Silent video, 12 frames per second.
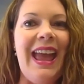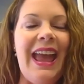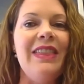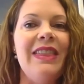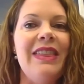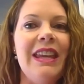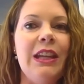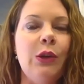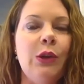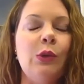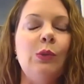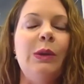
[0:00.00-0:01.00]
And
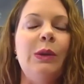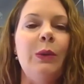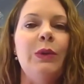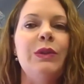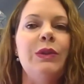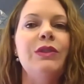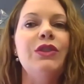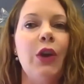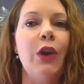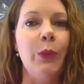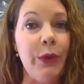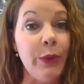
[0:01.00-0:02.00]
then we will
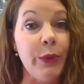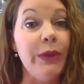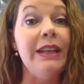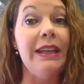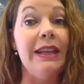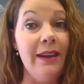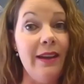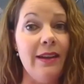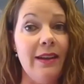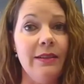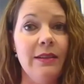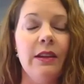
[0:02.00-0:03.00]
start recruiting
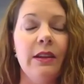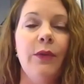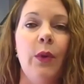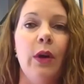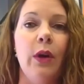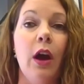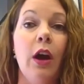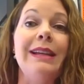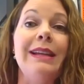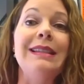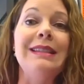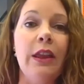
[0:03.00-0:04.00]
again for our
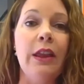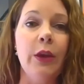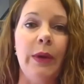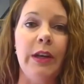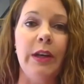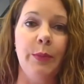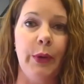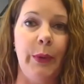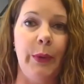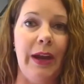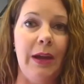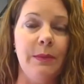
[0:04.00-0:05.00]
accelerated
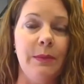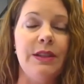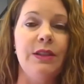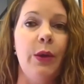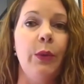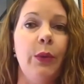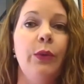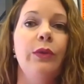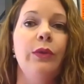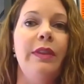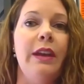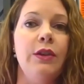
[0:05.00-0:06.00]
program. So
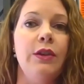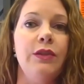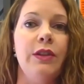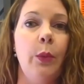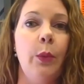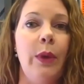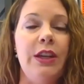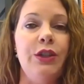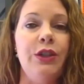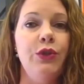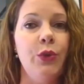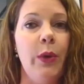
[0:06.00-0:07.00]
there's a way
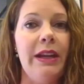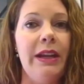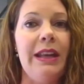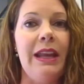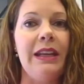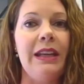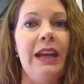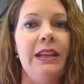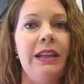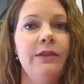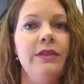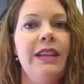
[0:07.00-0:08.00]
to join and kind
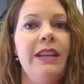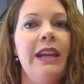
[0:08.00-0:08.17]
of take